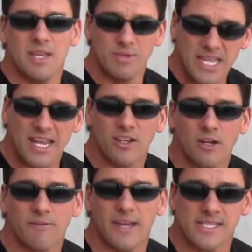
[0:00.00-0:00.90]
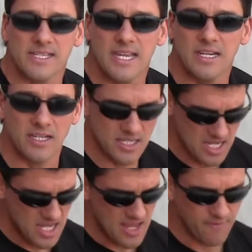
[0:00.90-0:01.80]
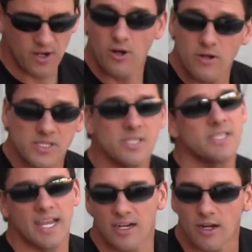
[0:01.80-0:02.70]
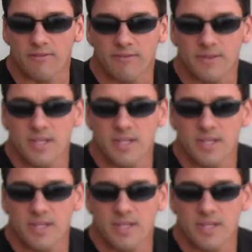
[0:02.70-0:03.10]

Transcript: and we take it off as needed. If it hurts, take it off.